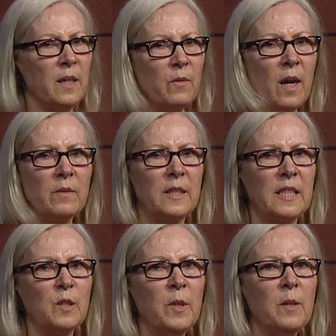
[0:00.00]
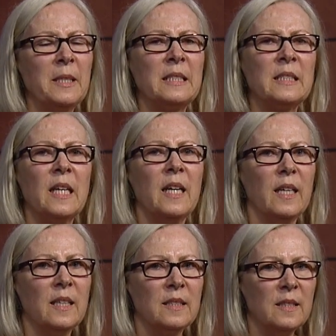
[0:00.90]
involved in experiments,
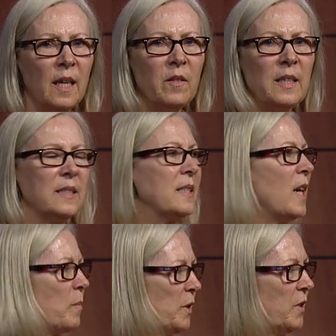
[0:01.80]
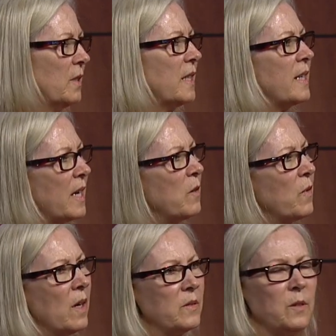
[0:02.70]
it's nonetheless the opportunity to get
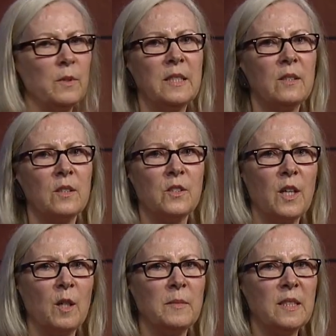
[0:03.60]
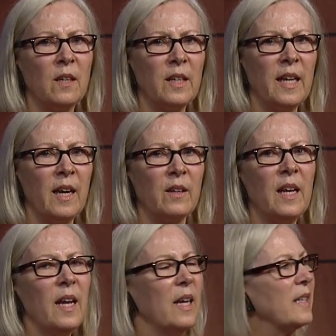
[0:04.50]
involved in research um, starting out.
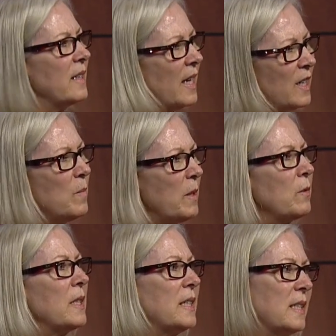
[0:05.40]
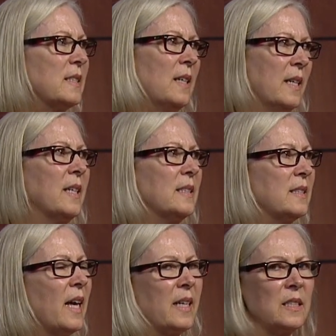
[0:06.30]
And again, that can be really exciting and
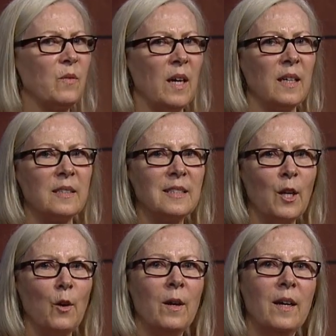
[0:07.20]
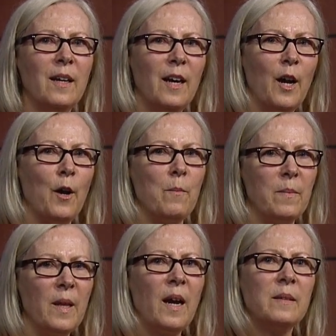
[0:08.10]
satisfying. So
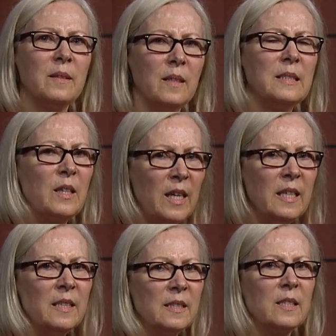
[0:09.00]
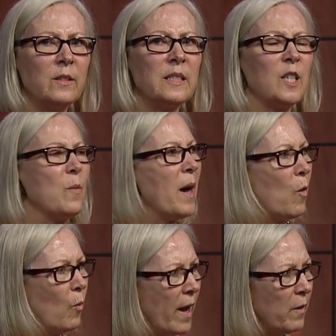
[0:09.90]
um, I, thinking seriously
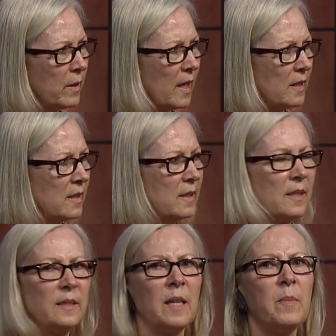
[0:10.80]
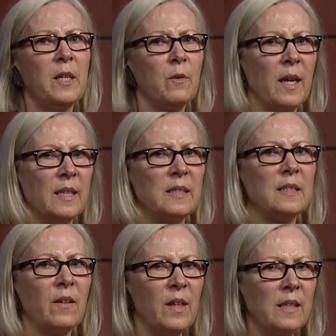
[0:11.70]
about whether or not to use those AP credits,
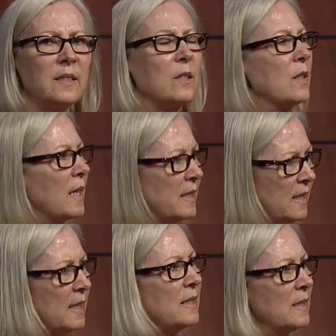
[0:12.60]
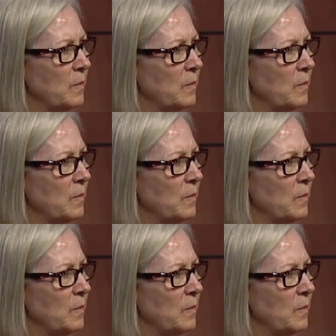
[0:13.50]
I think is a good idea.